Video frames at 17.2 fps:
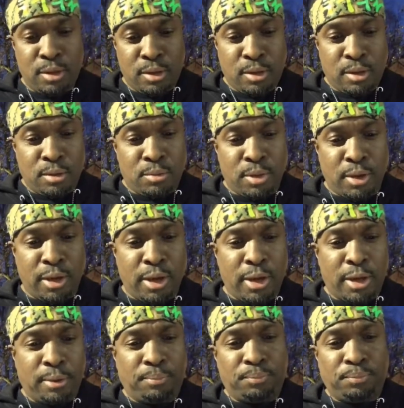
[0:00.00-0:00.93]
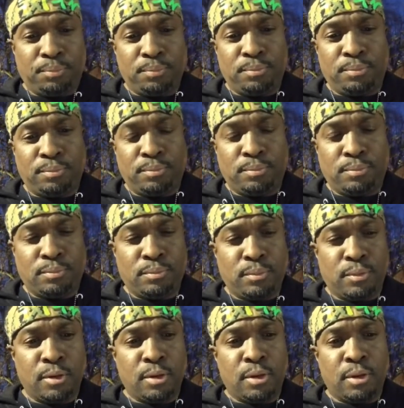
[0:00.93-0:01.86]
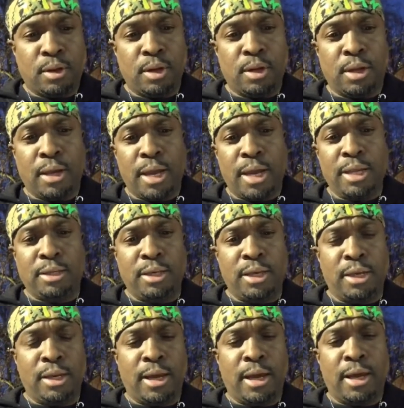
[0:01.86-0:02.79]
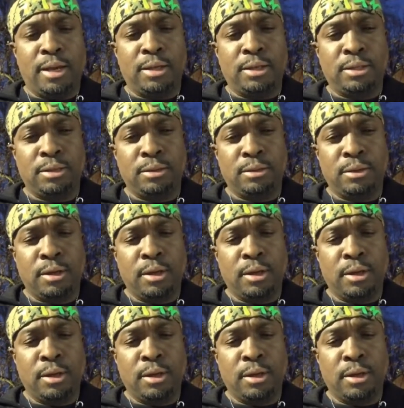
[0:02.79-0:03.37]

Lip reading: But yet, in the 1990s,